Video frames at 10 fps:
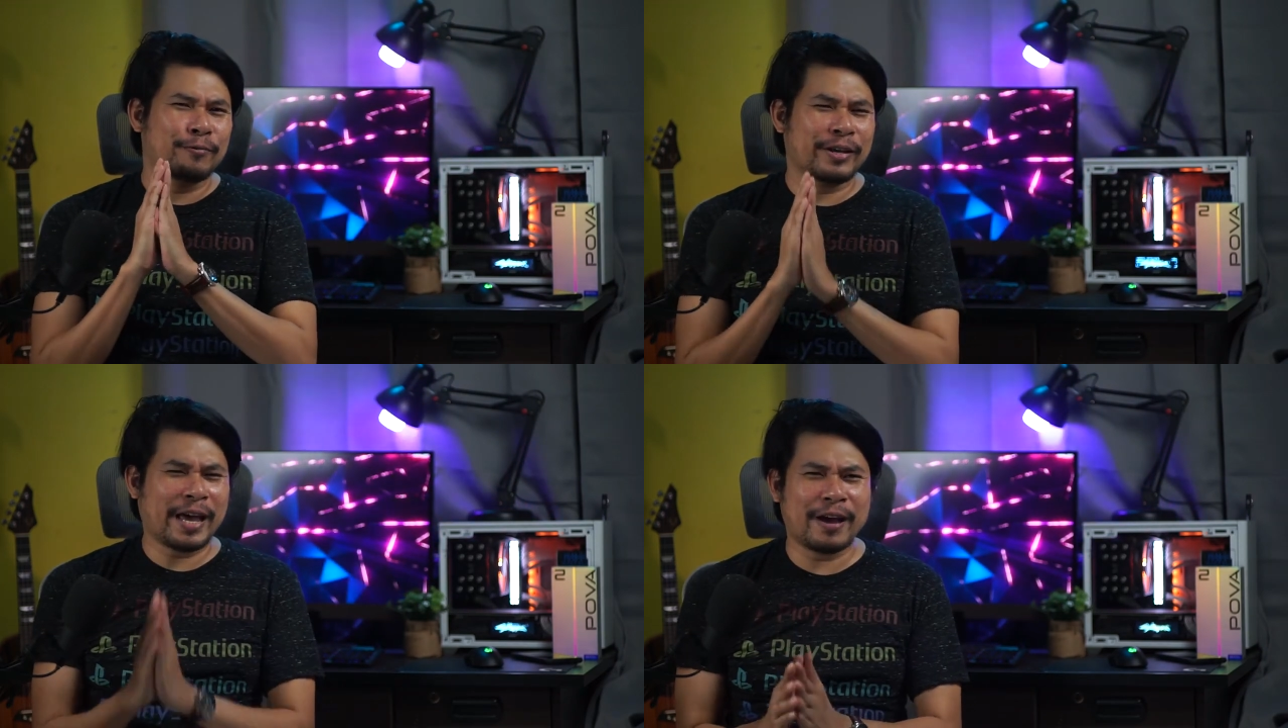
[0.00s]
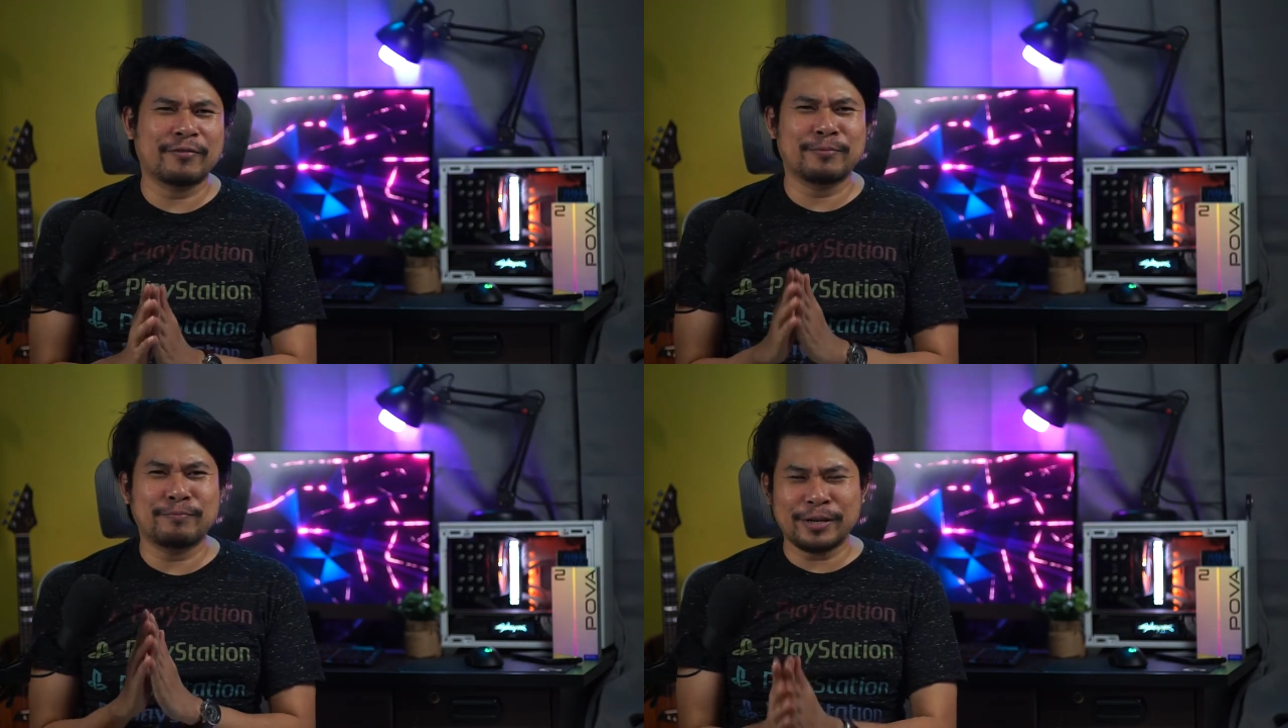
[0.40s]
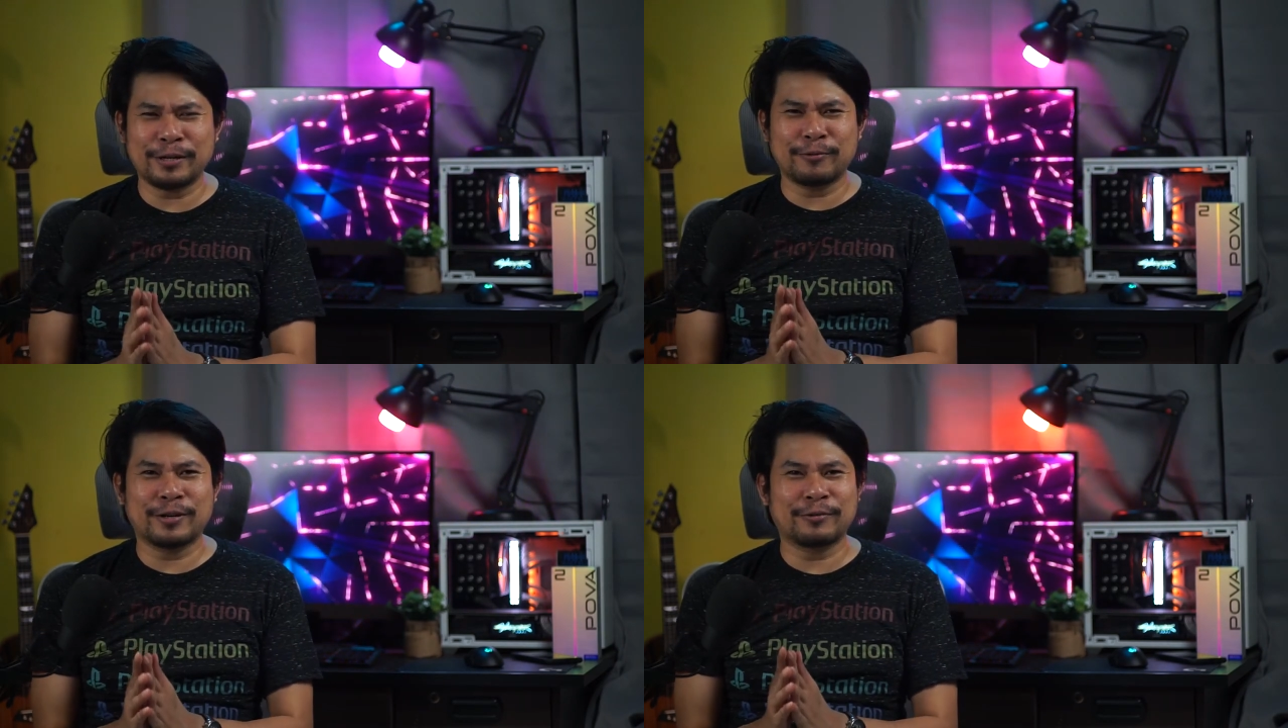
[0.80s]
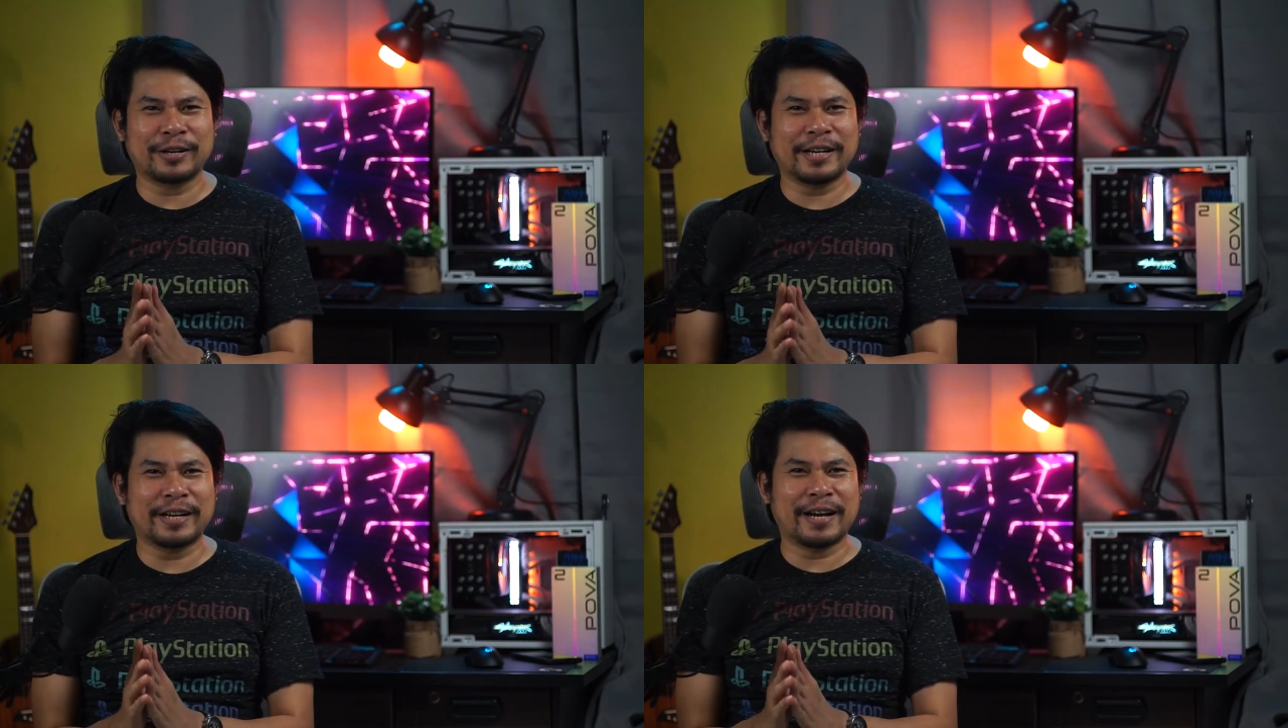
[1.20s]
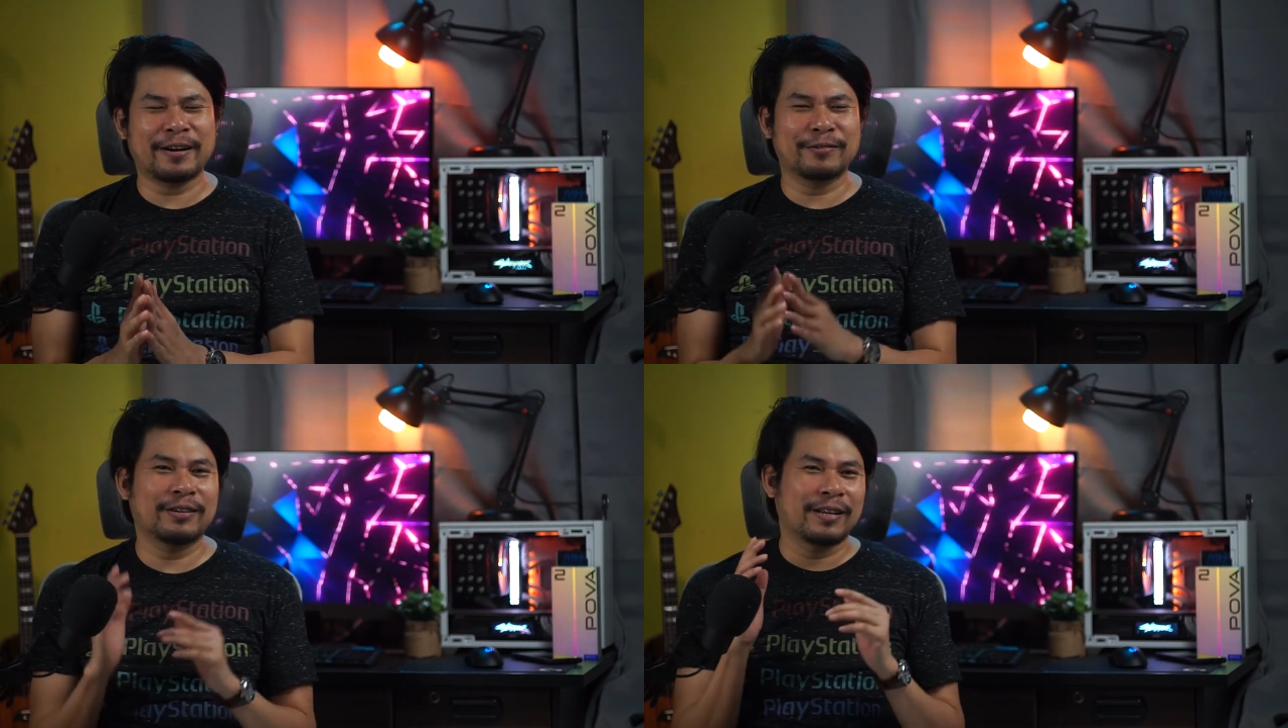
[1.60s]
we have a big one right
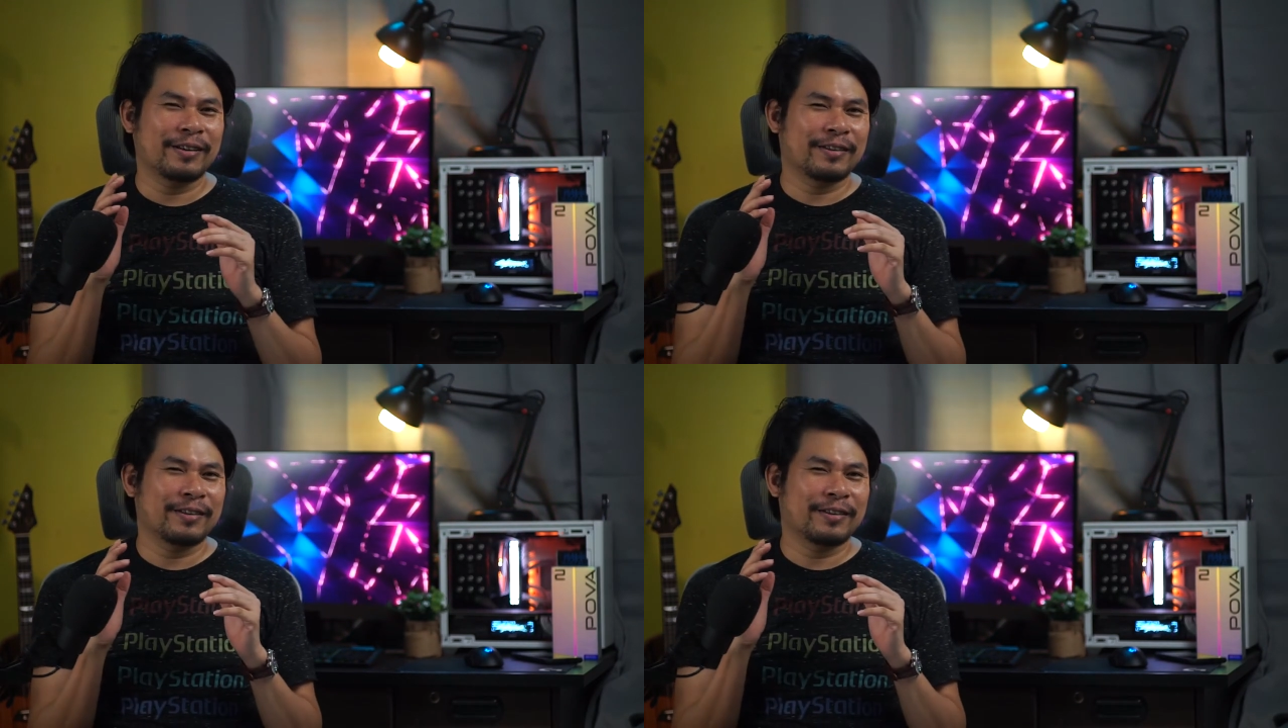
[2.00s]
now.